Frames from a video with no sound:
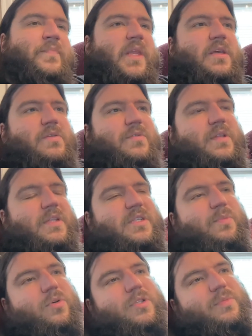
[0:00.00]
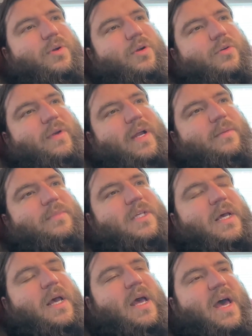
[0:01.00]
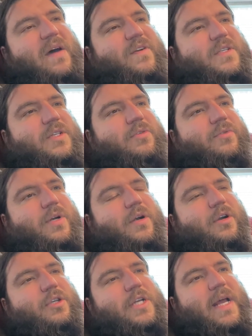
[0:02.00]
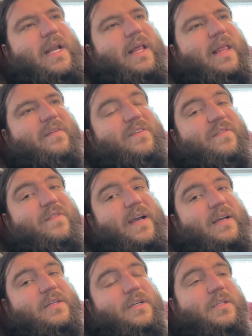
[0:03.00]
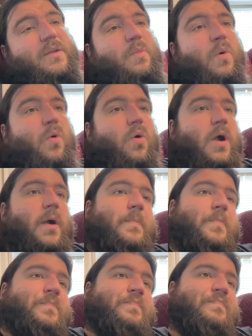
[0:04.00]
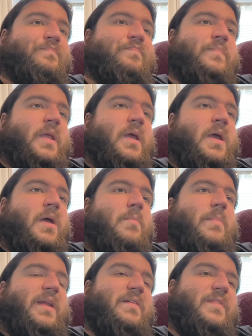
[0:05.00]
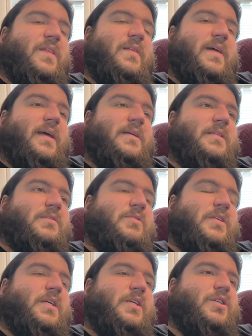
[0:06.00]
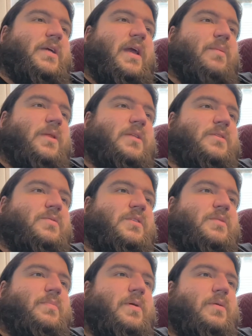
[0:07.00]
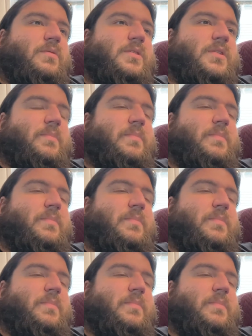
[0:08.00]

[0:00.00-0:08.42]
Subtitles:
youth and sports programs, efforts to encourage NLF defectors, and more. Many of the things the strategic hamlets were supposed to